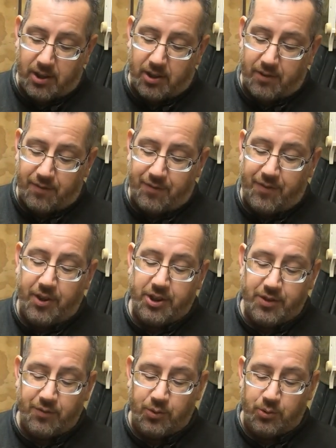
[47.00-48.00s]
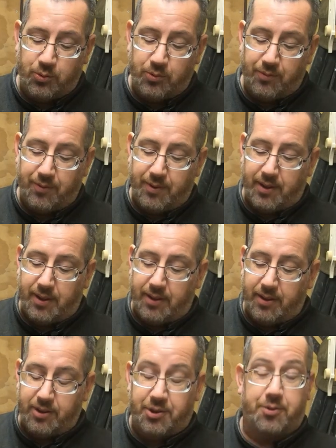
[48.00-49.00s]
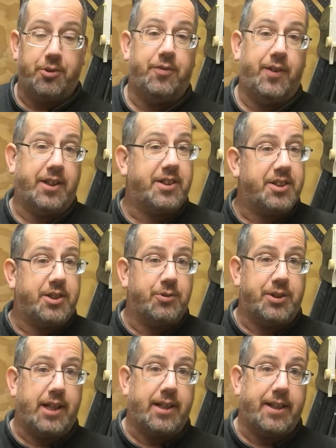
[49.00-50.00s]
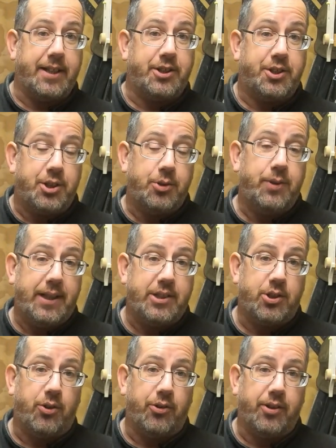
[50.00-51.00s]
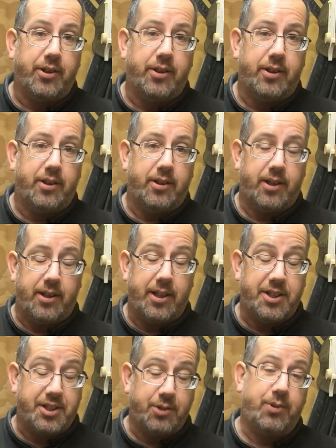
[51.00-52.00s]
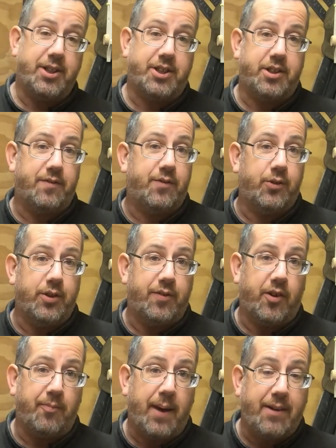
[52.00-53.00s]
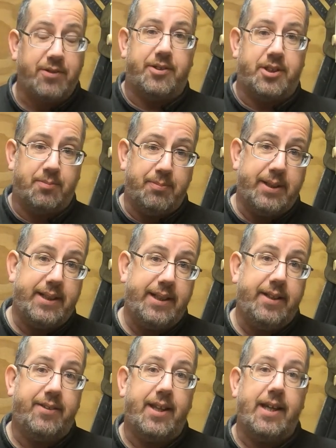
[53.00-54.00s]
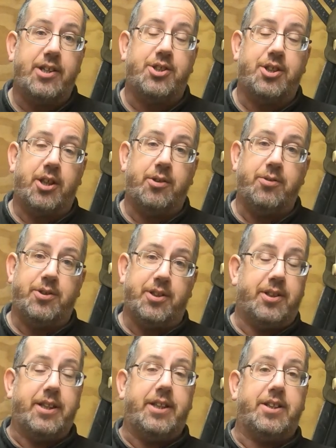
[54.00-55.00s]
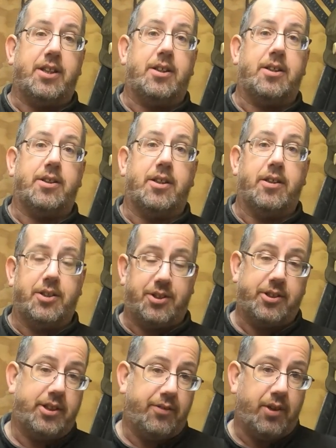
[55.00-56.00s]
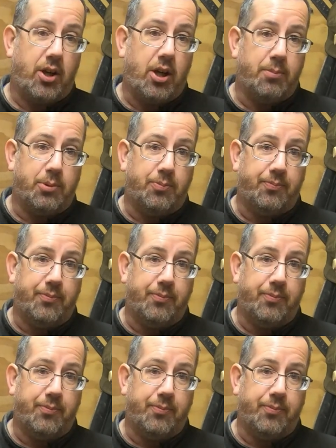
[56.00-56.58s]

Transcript: First of all, Screwfix are still selling these two years on, and they're still listed at £45. To me, that shows that these are certainly reliable